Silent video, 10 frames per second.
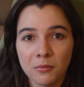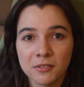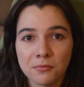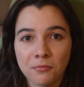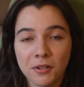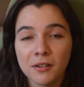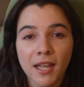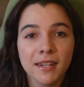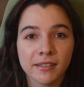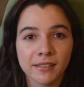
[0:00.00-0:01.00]
was
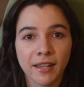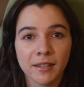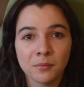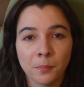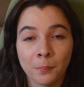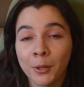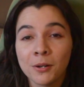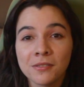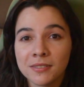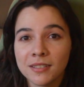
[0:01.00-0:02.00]
rear-ended and
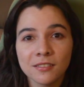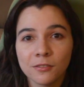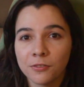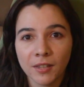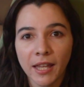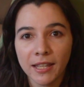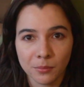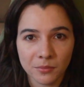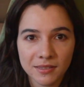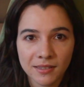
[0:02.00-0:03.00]
burst into
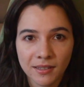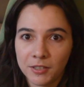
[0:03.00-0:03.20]
flames.